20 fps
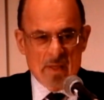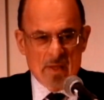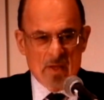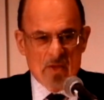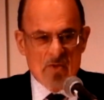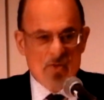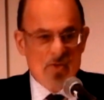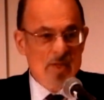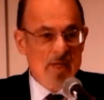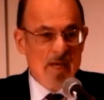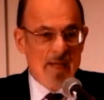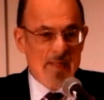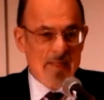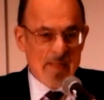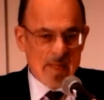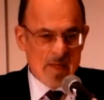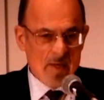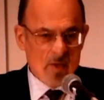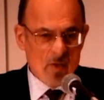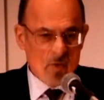is the
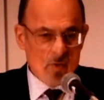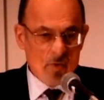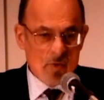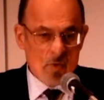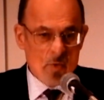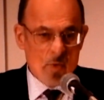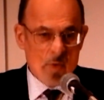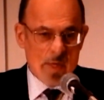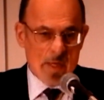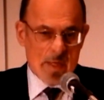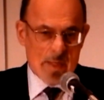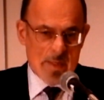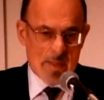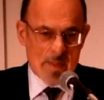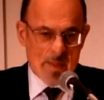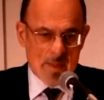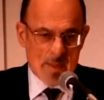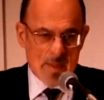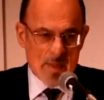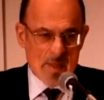identical twin
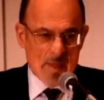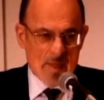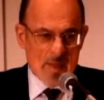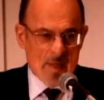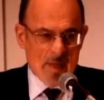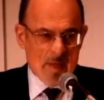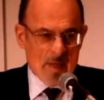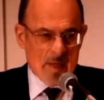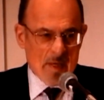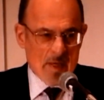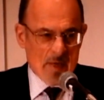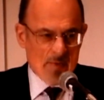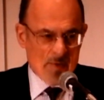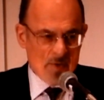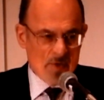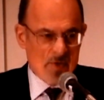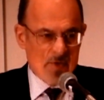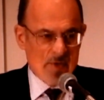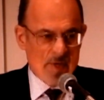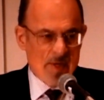of
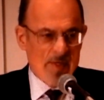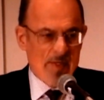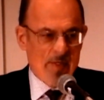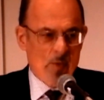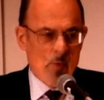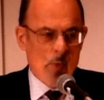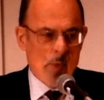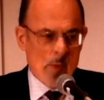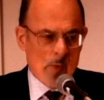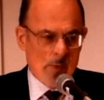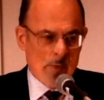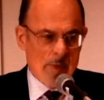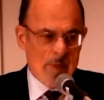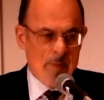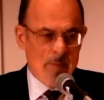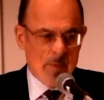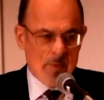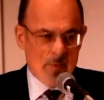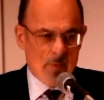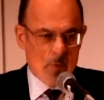the state that we were
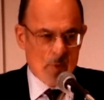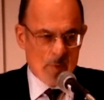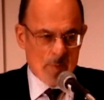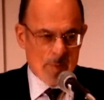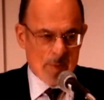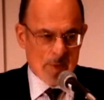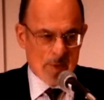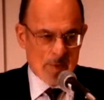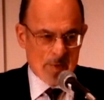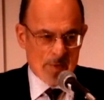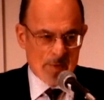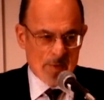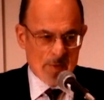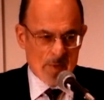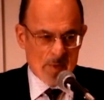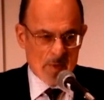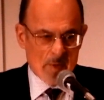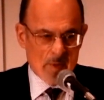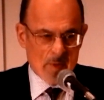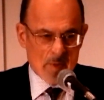in before birth.
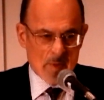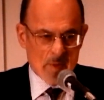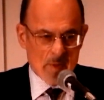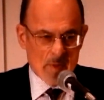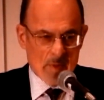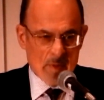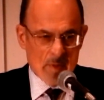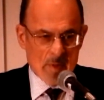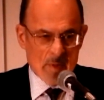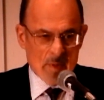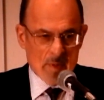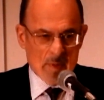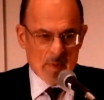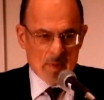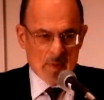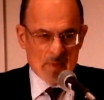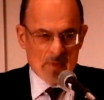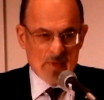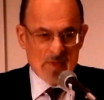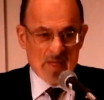
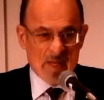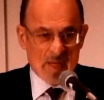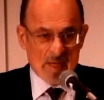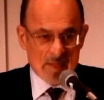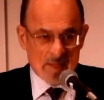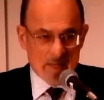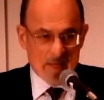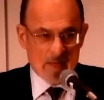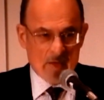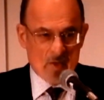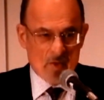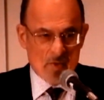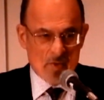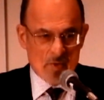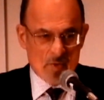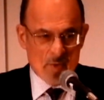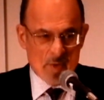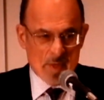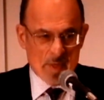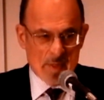It's the identical
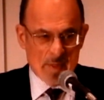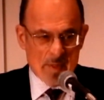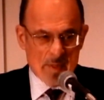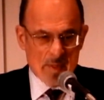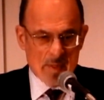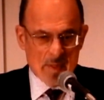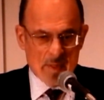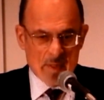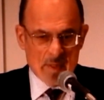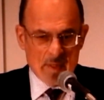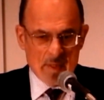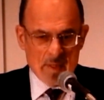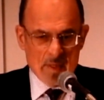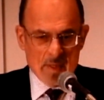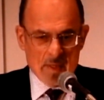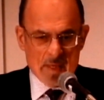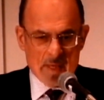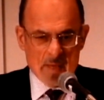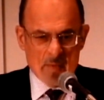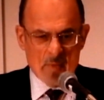twin.
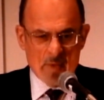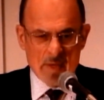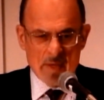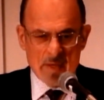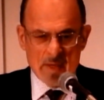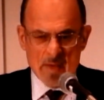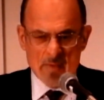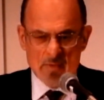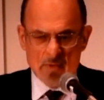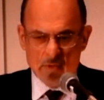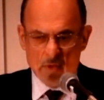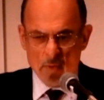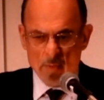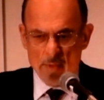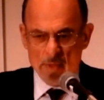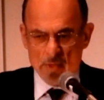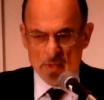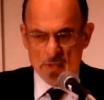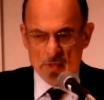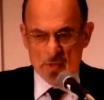And we have so
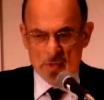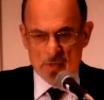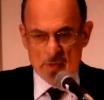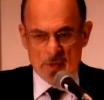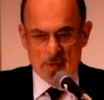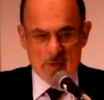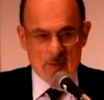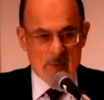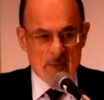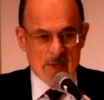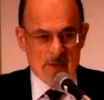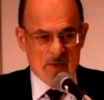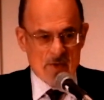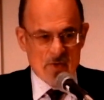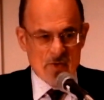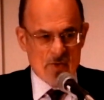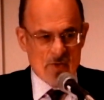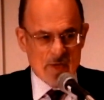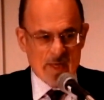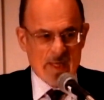much concern about the
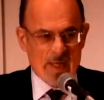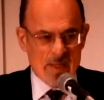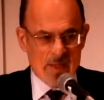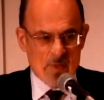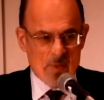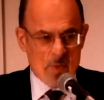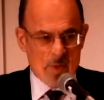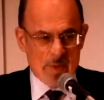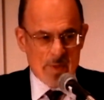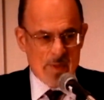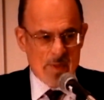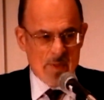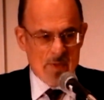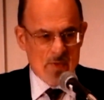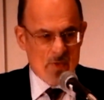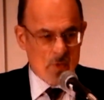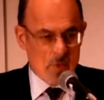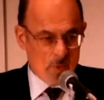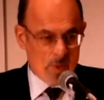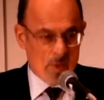second one and
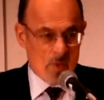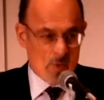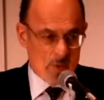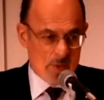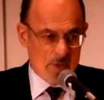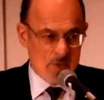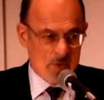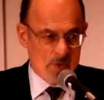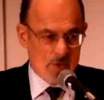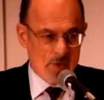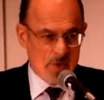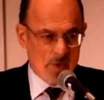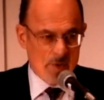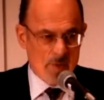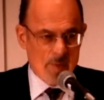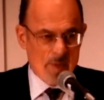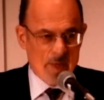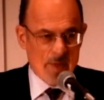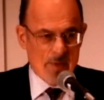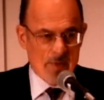so little concern
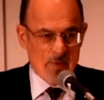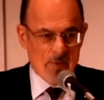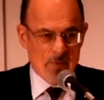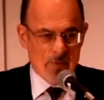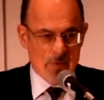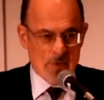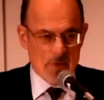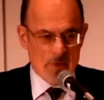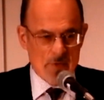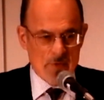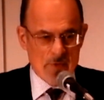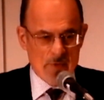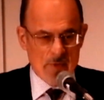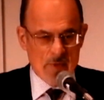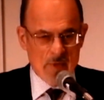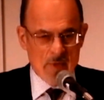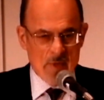about the first.